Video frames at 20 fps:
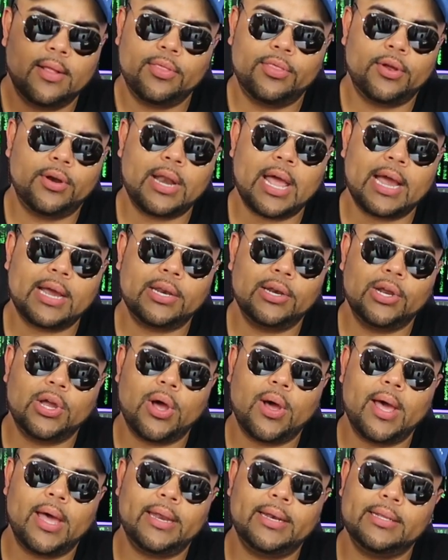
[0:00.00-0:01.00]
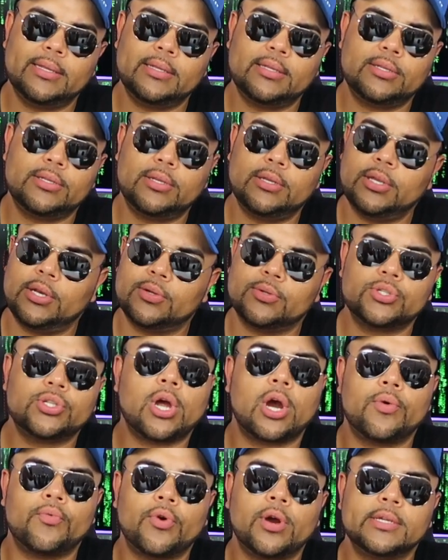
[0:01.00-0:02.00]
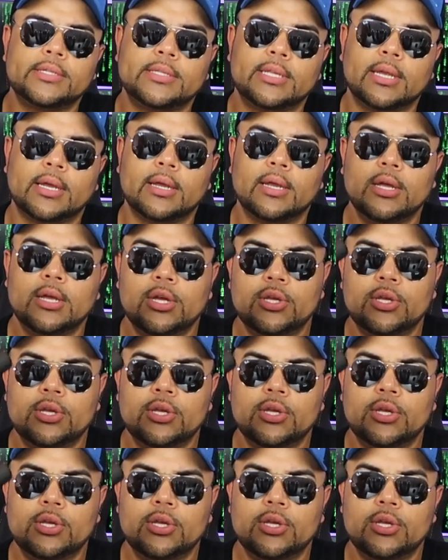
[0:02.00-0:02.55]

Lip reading: they're not gonna go ahead and, you know, start rusting.